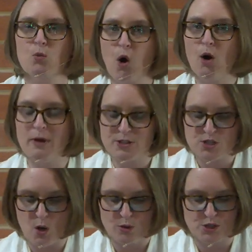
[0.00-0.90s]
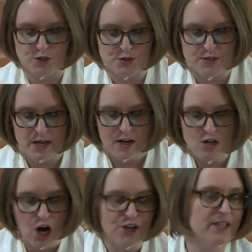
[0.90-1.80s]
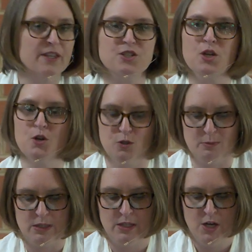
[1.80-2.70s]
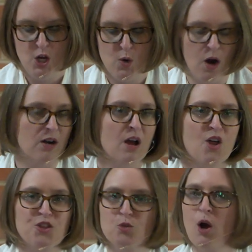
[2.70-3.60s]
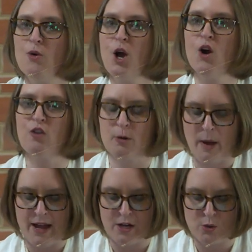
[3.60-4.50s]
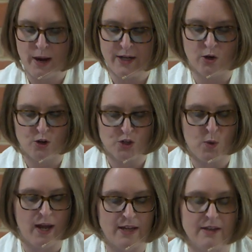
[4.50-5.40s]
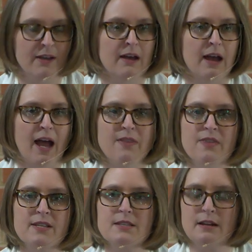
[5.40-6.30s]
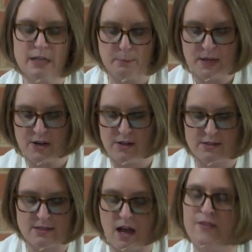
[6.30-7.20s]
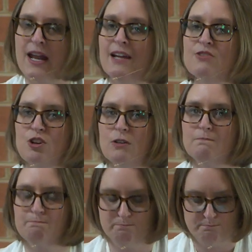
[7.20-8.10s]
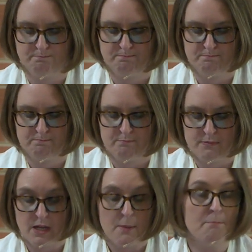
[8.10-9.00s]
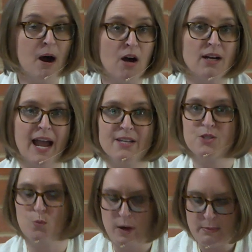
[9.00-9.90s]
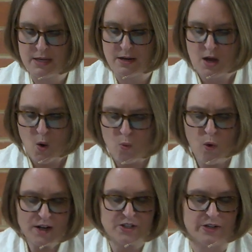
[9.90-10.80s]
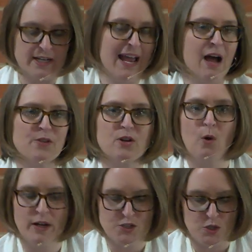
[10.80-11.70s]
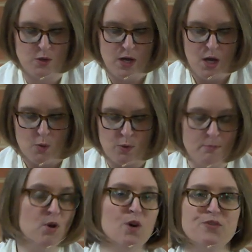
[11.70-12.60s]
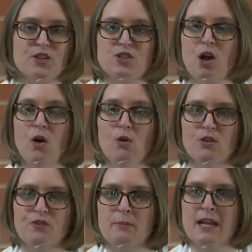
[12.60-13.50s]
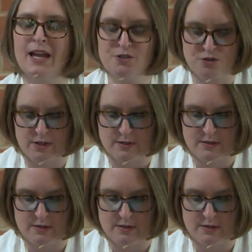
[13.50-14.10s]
Roman soldiers guarding the tomb who are thrown over by a great earthquake and then the sudden appearance of an angel. Mark has the women wondering how they're going to remove the stone from the entrance.